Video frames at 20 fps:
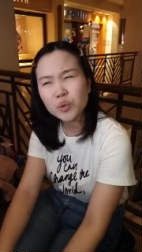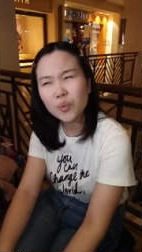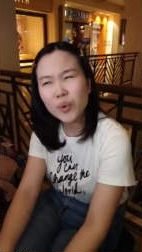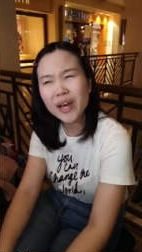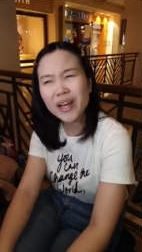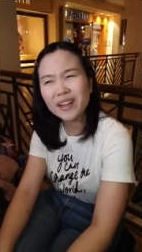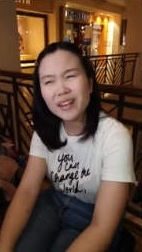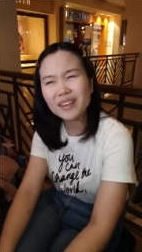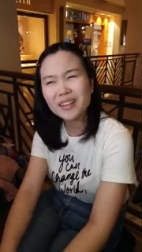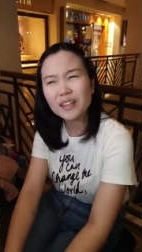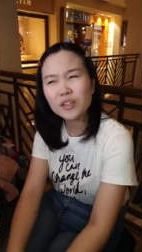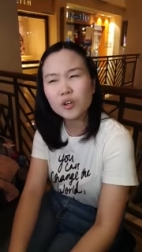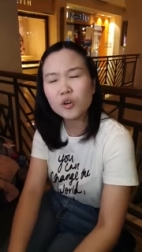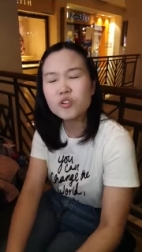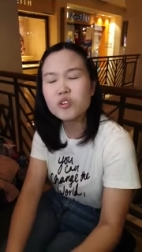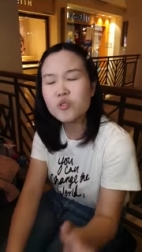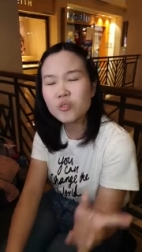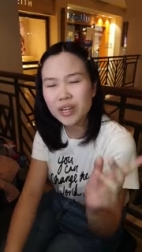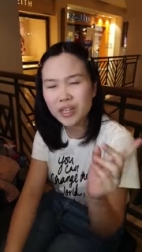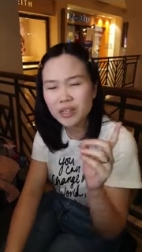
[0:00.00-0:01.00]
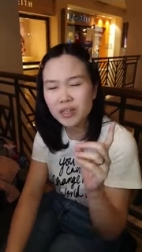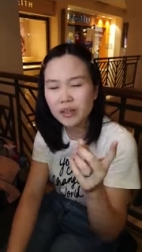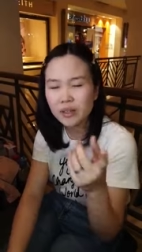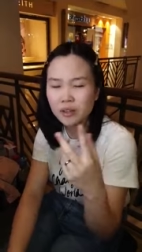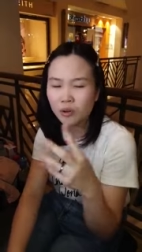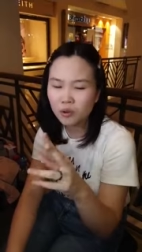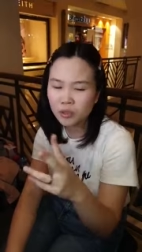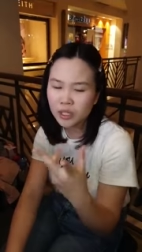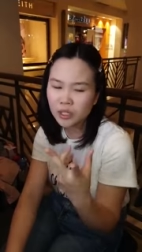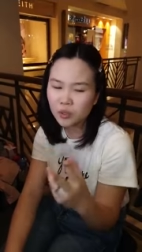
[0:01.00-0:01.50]
Well... You can,
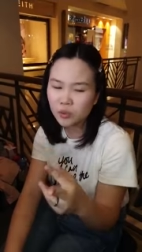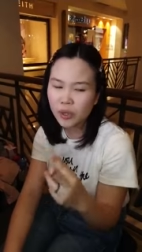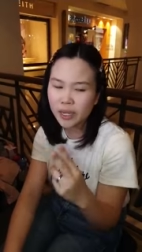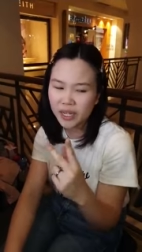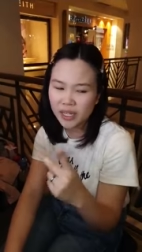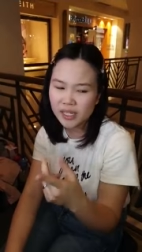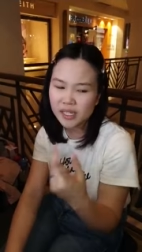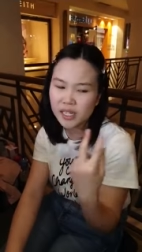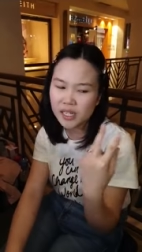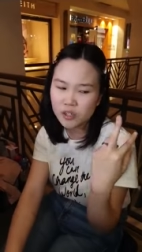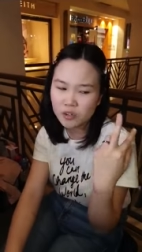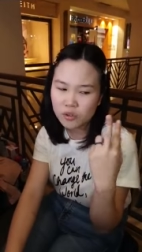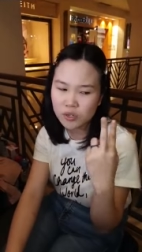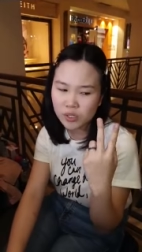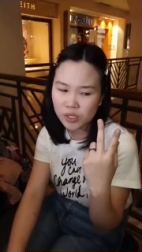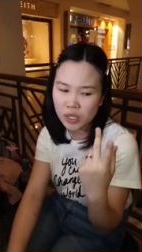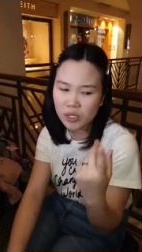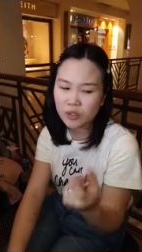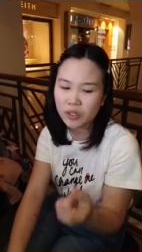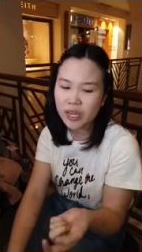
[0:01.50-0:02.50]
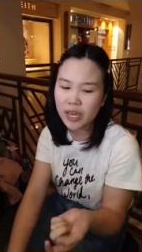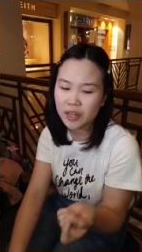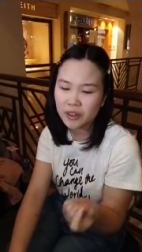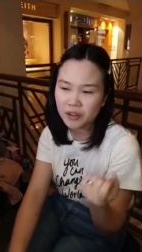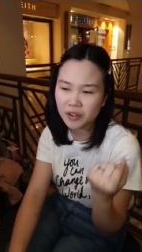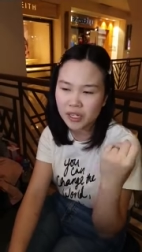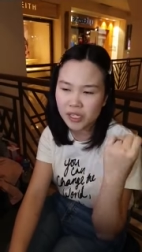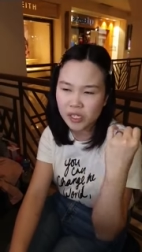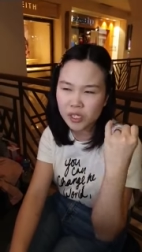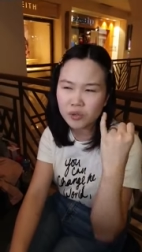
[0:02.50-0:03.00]
the only two I can see you using
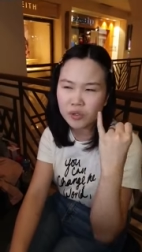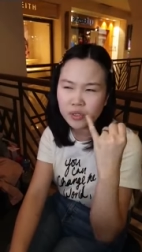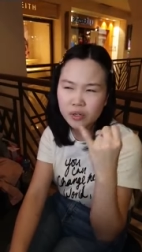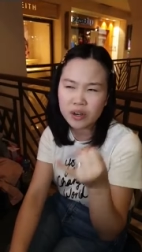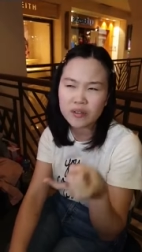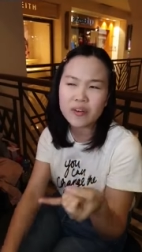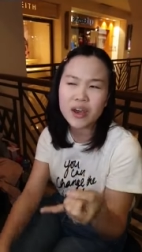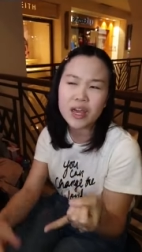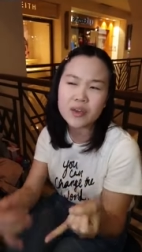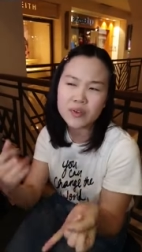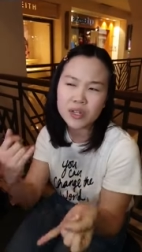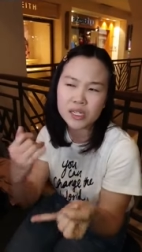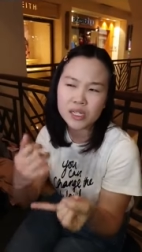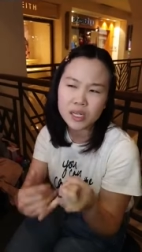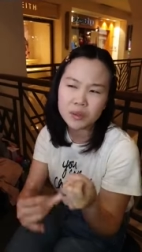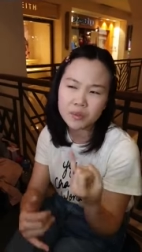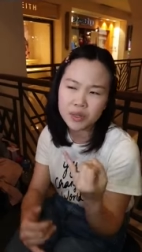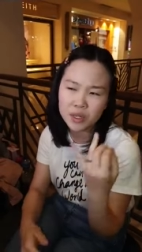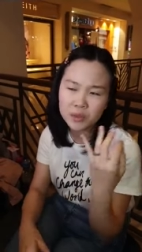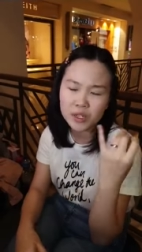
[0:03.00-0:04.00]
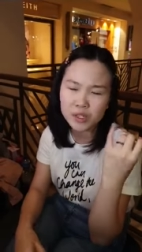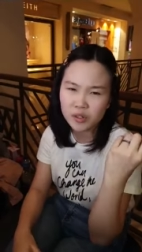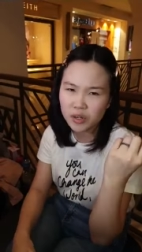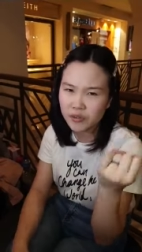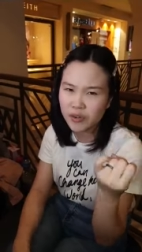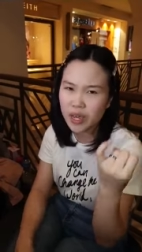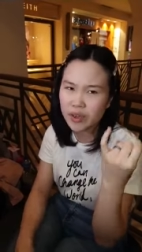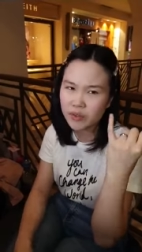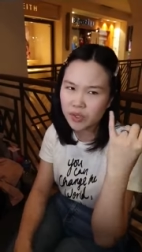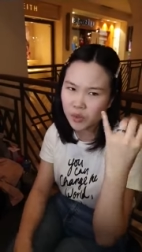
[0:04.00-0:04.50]
together is use Revive and something, because
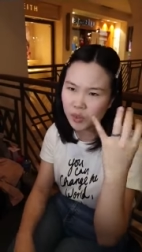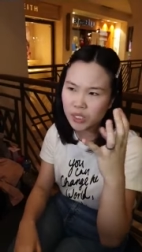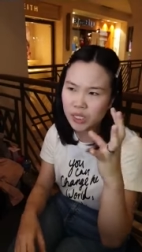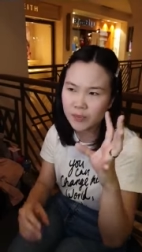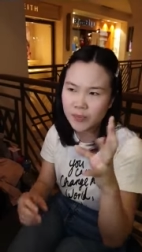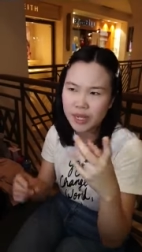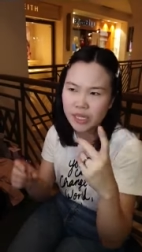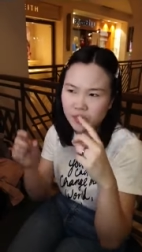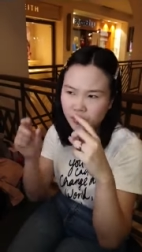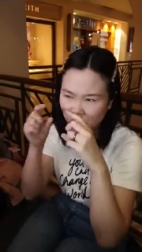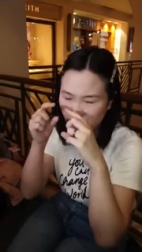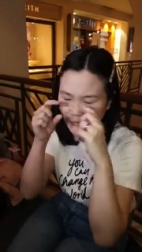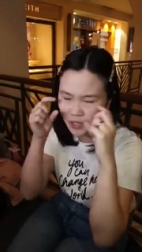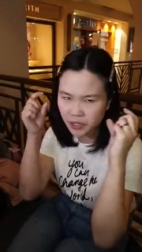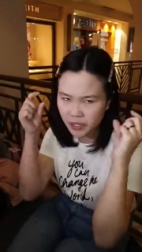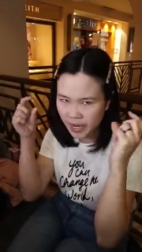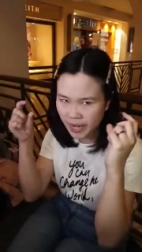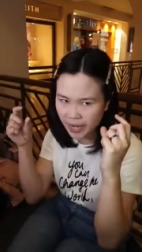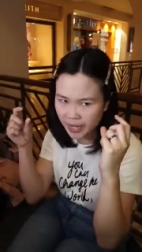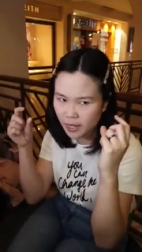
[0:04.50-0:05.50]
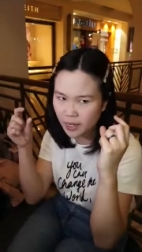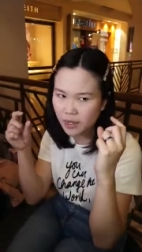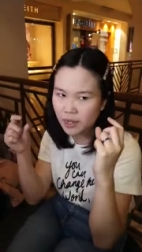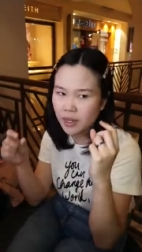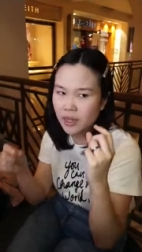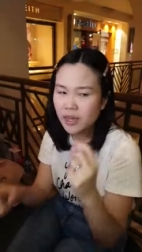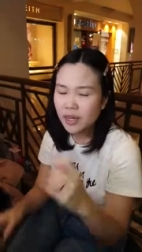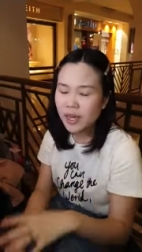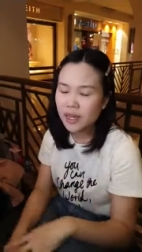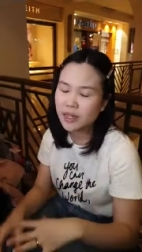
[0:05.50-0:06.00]
Revive is really best for under eye.
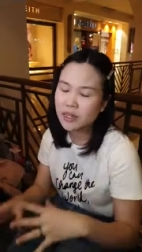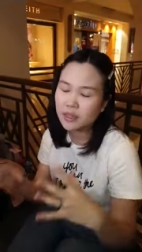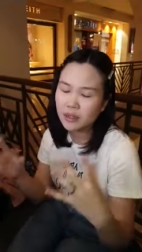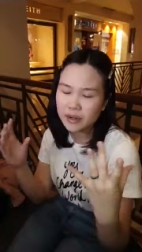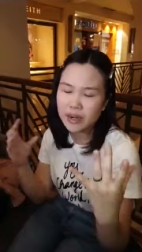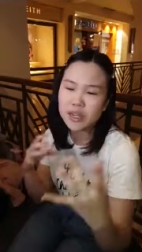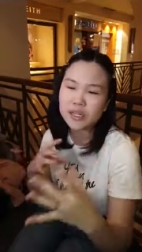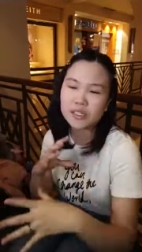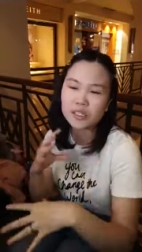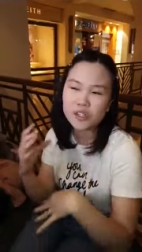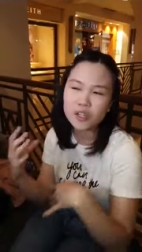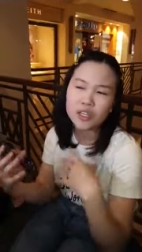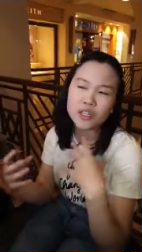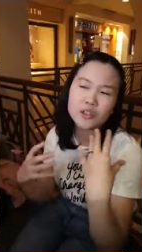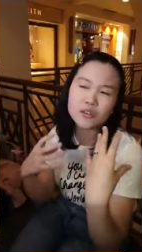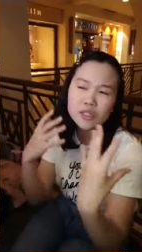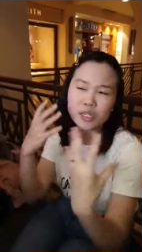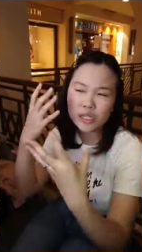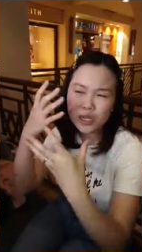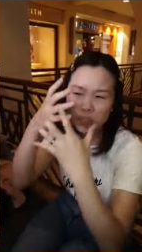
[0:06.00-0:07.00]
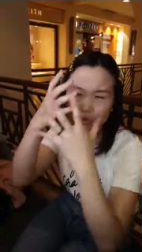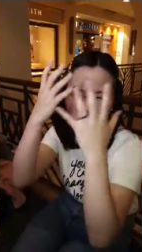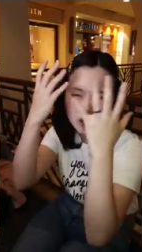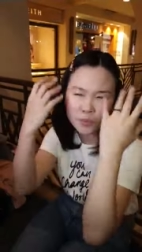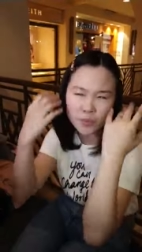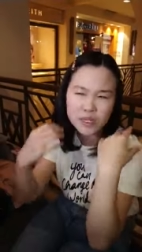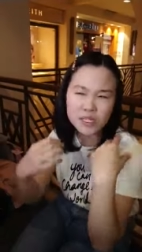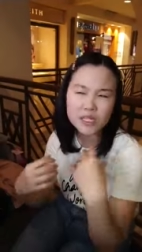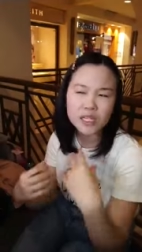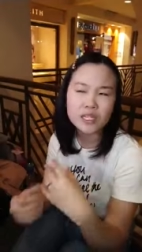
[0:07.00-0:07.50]
And then the rest you can use as like
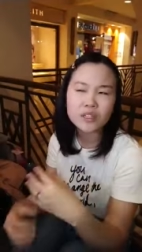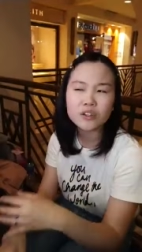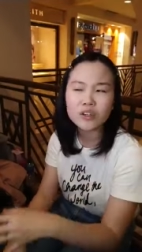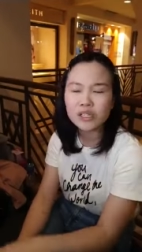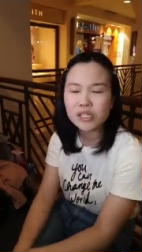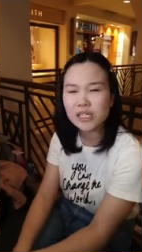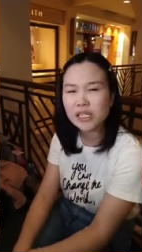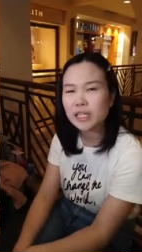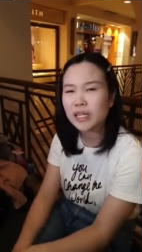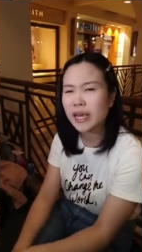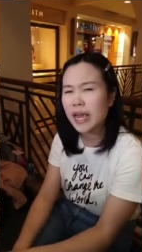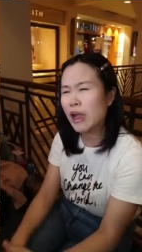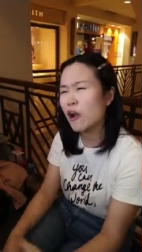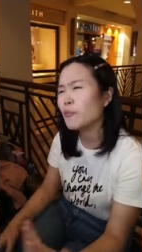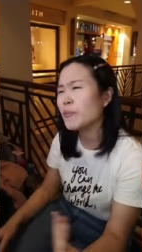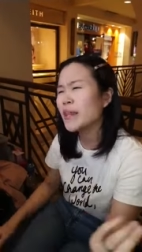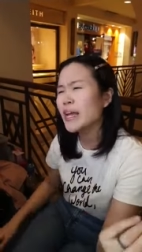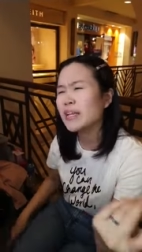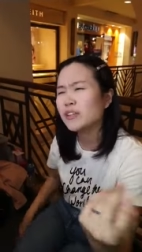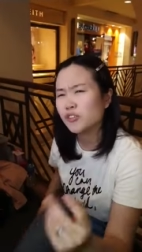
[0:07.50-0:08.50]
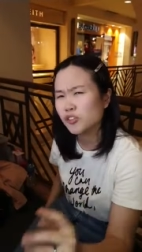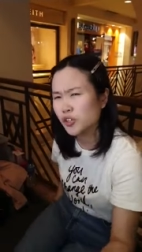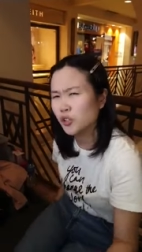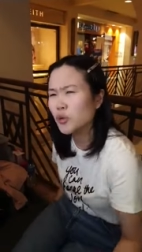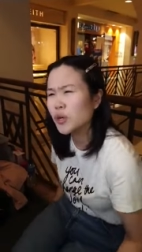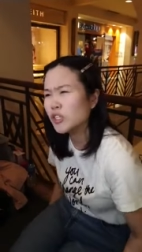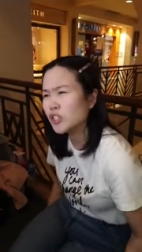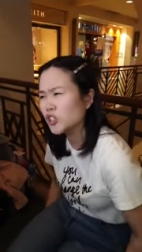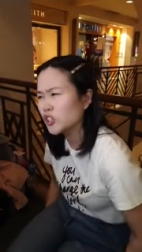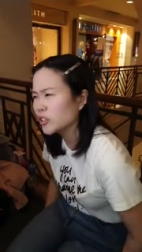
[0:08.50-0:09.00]
normal skin concealer. I hope I answered
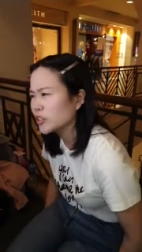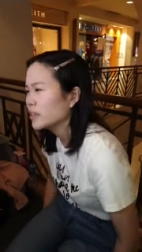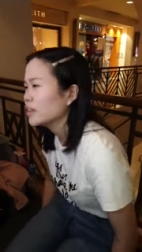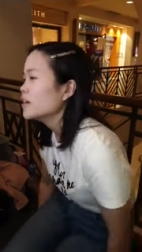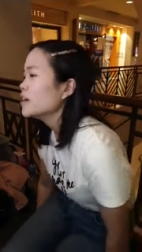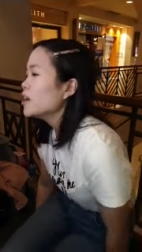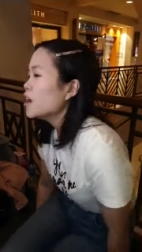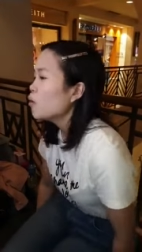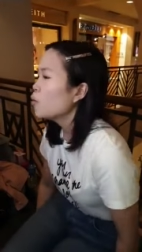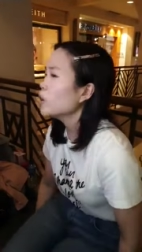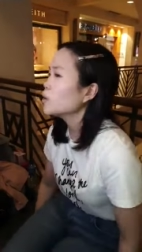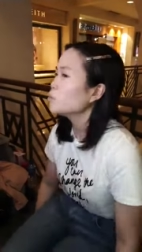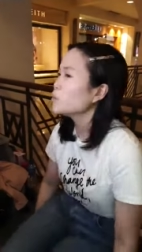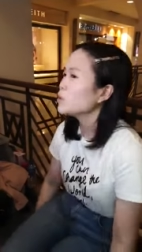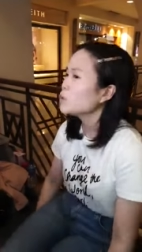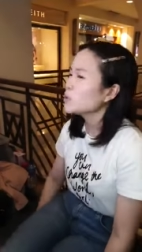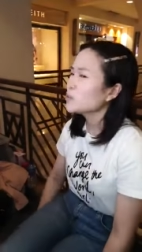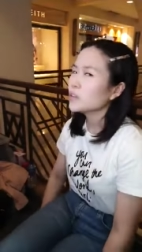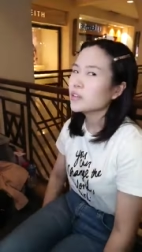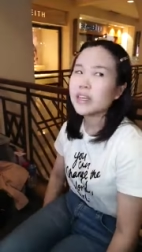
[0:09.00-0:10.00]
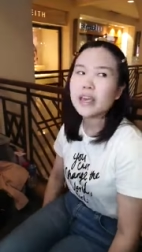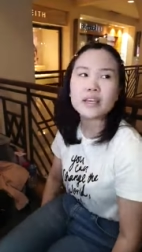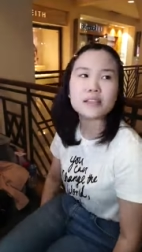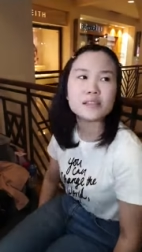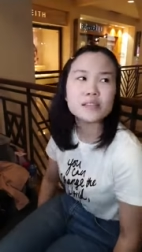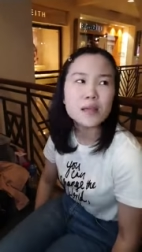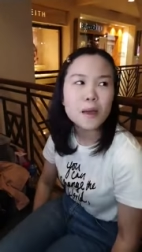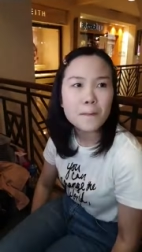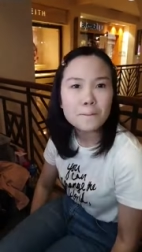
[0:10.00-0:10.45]
your question. Question? What, yes.